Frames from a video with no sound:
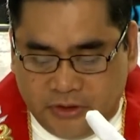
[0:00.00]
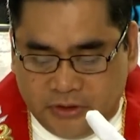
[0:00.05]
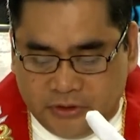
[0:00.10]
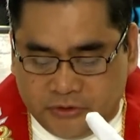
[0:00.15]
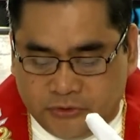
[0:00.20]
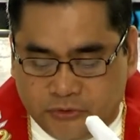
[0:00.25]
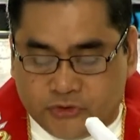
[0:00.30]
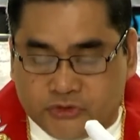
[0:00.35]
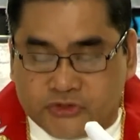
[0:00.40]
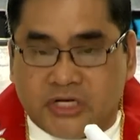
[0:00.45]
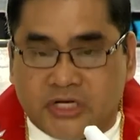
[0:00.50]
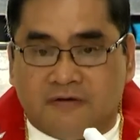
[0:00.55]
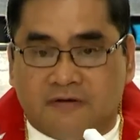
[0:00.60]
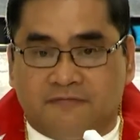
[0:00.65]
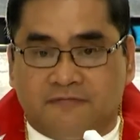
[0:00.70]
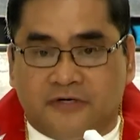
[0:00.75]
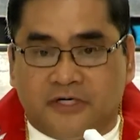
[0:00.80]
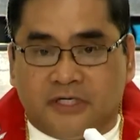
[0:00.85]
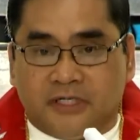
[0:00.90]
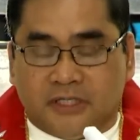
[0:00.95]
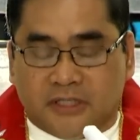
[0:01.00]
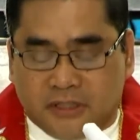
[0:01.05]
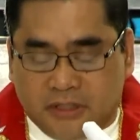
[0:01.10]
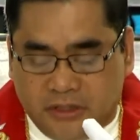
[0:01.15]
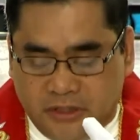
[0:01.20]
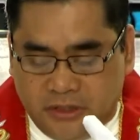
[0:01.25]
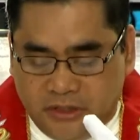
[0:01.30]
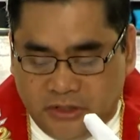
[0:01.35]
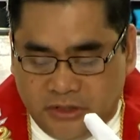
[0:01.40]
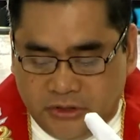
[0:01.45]
to suffer,
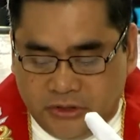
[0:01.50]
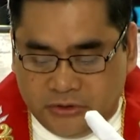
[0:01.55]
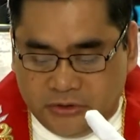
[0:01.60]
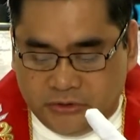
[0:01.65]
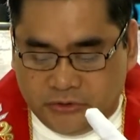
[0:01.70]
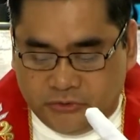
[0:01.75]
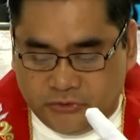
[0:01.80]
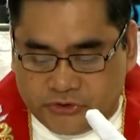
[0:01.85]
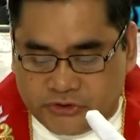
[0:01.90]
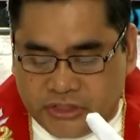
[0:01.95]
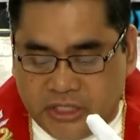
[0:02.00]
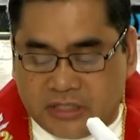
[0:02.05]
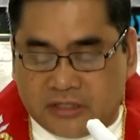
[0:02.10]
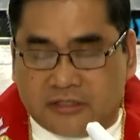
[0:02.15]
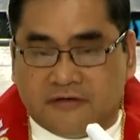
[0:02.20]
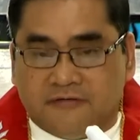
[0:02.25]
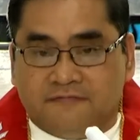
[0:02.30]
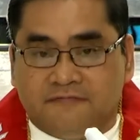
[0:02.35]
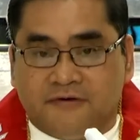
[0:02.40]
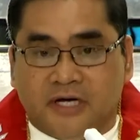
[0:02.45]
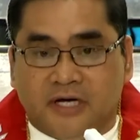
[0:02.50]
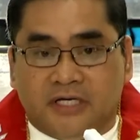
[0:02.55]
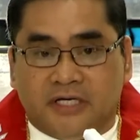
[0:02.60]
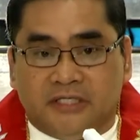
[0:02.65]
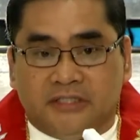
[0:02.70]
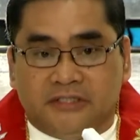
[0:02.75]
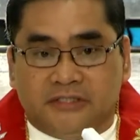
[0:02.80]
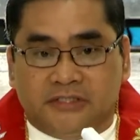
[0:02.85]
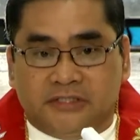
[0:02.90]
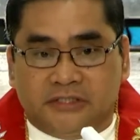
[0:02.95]
to
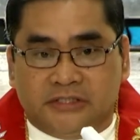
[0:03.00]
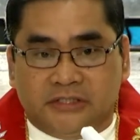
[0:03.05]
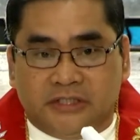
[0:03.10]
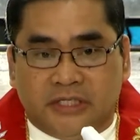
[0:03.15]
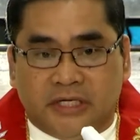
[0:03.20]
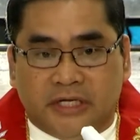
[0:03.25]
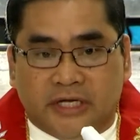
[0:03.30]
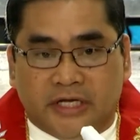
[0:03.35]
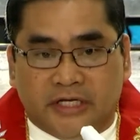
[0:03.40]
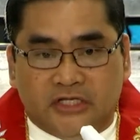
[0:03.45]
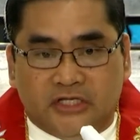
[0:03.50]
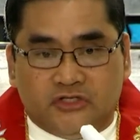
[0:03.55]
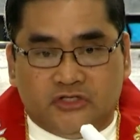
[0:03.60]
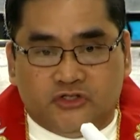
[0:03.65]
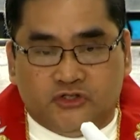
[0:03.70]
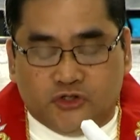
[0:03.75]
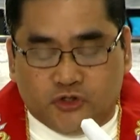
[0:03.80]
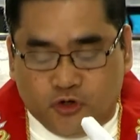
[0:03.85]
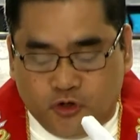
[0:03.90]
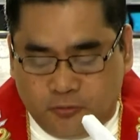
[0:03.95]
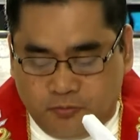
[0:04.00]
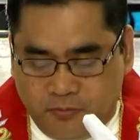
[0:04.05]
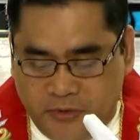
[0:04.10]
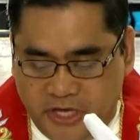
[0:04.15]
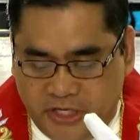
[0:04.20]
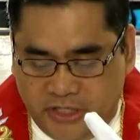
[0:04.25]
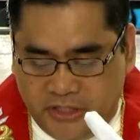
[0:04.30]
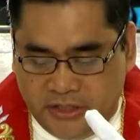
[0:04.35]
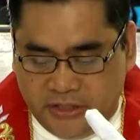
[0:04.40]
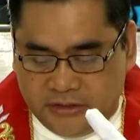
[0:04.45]
sacrifice, and endure
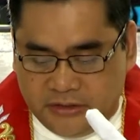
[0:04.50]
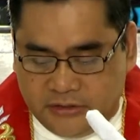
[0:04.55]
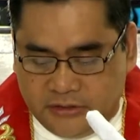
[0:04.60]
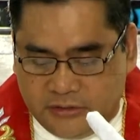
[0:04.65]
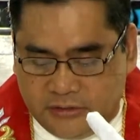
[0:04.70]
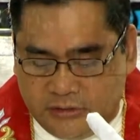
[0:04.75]
pain,